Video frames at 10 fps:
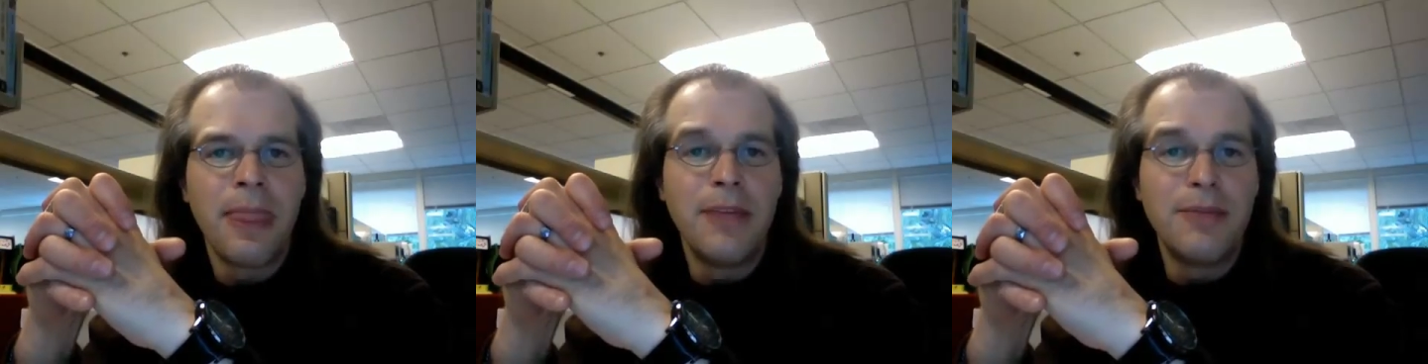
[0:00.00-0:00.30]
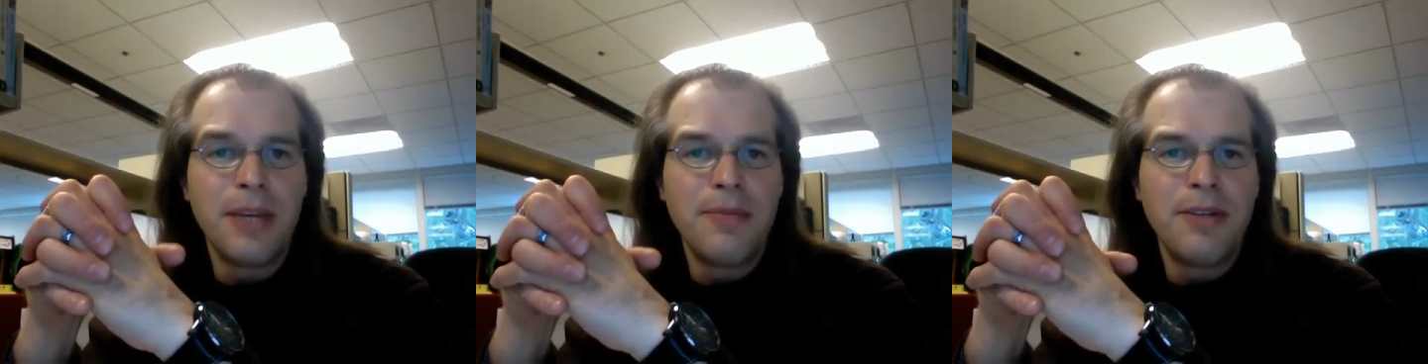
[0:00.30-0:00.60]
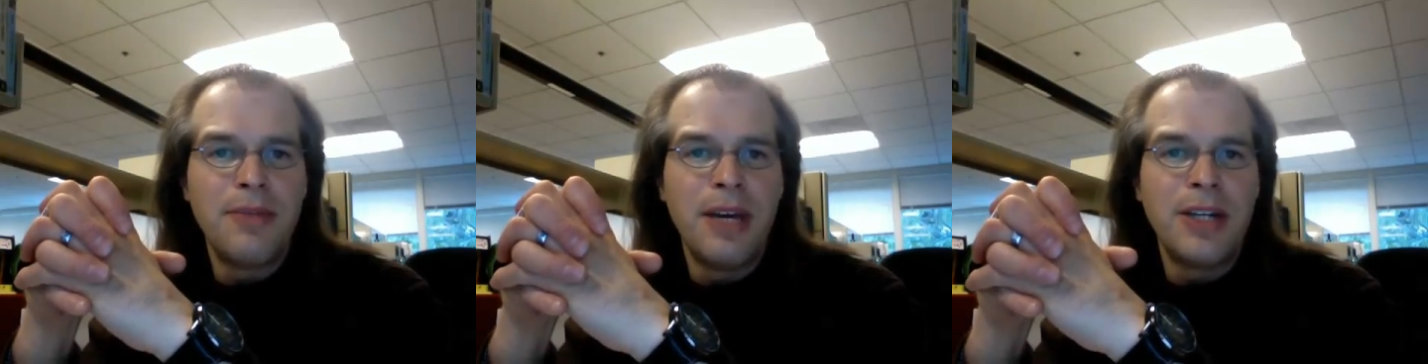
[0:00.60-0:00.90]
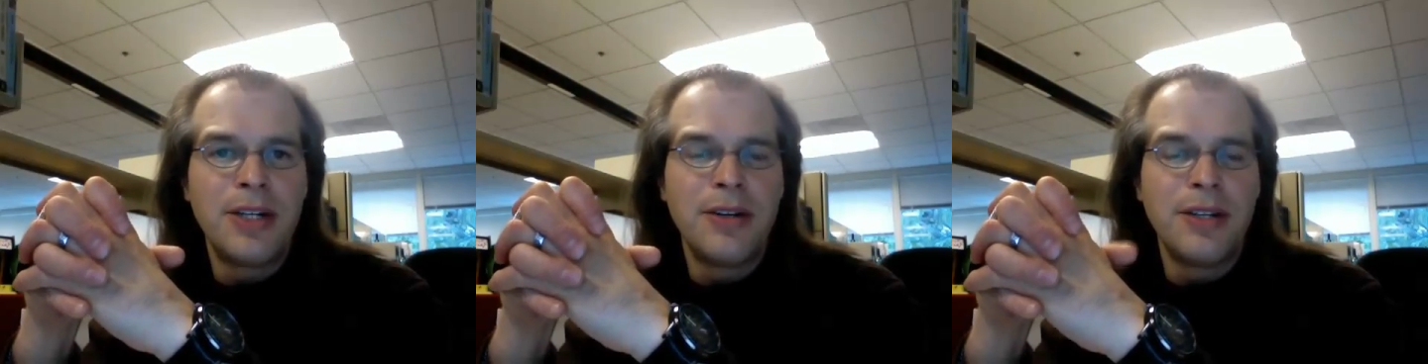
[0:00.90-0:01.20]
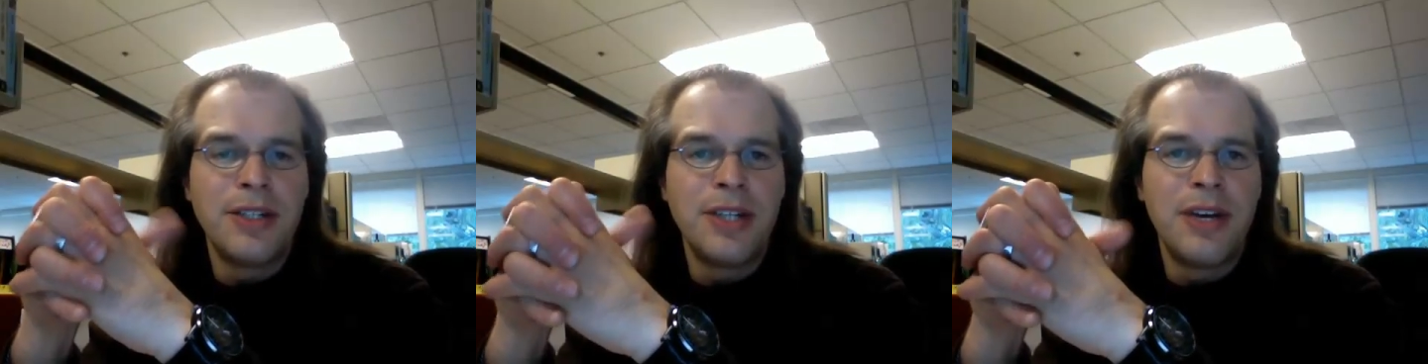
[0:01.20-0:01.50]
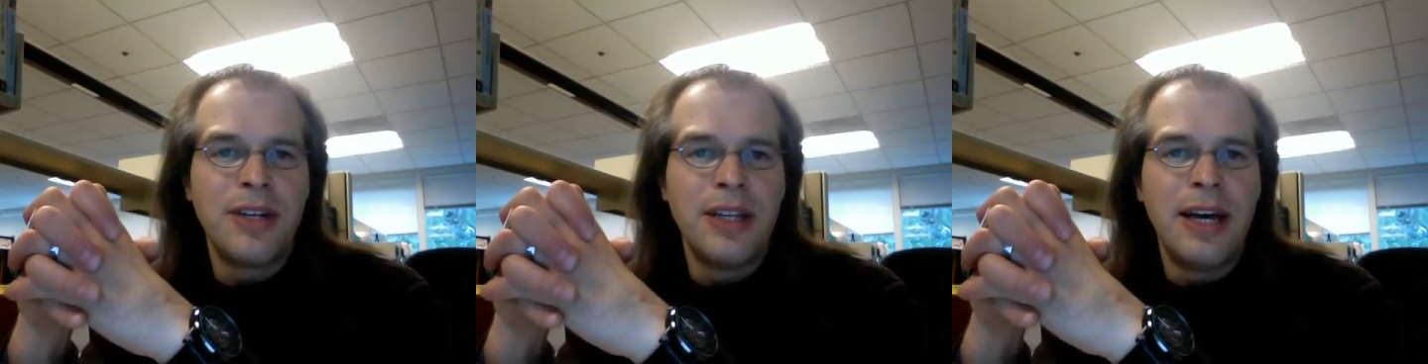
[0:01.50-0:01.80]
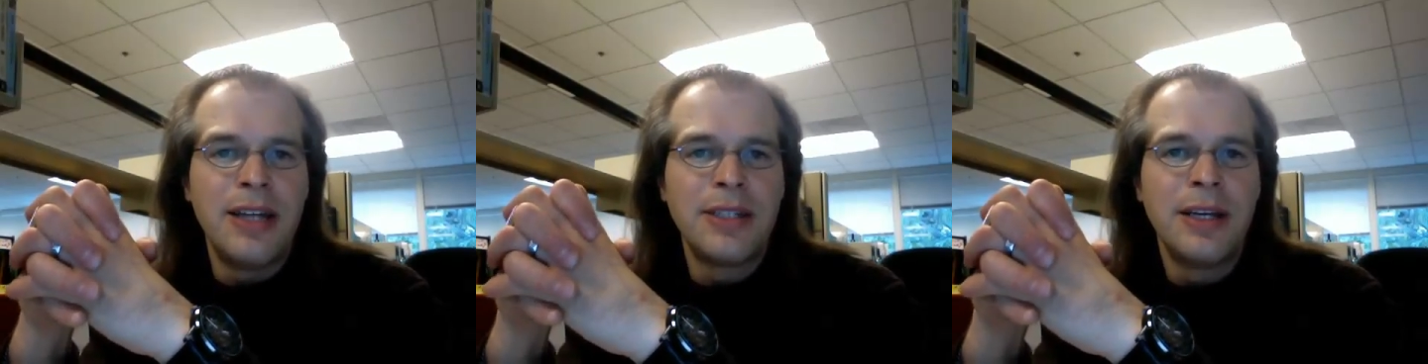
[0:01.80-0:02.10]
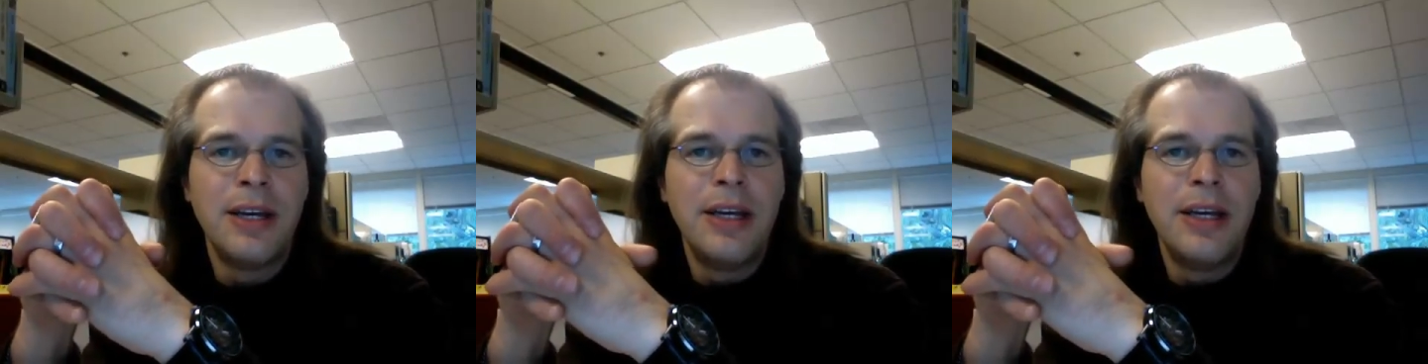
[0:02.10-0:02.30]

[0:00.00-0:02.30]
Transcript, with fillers: The Perception Manager is a Java class